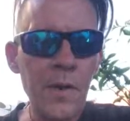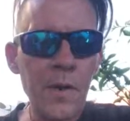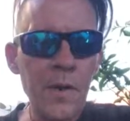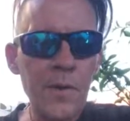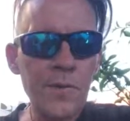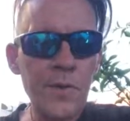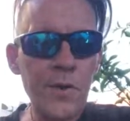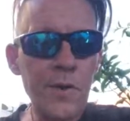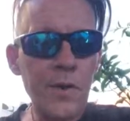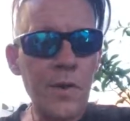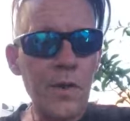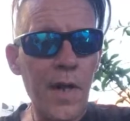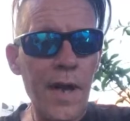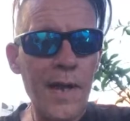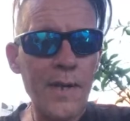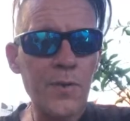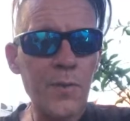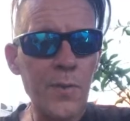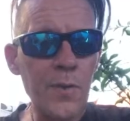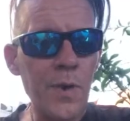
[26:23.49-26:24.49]
So the
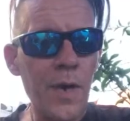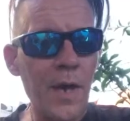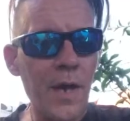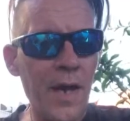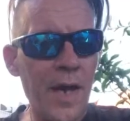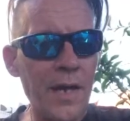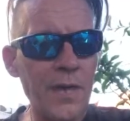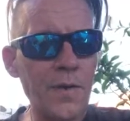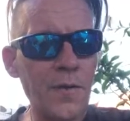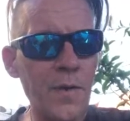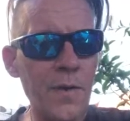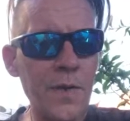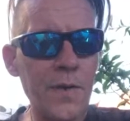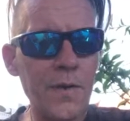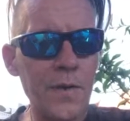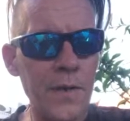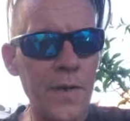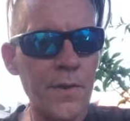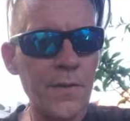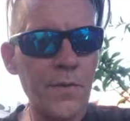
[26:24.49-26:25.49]
class will not actually
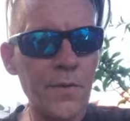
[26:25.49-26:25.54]
exist